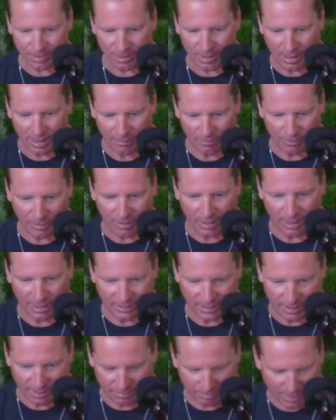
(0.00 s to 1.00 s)
I
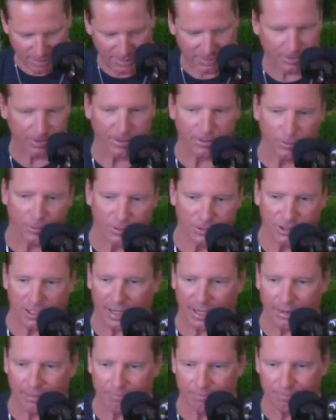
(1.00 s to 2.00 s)
realized that it might turn into a
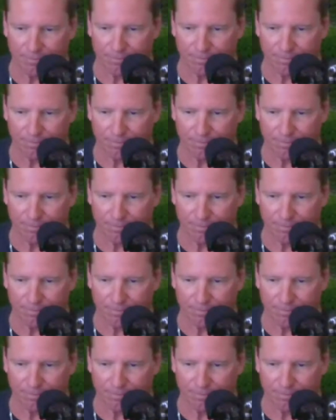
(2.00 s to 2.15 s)
giant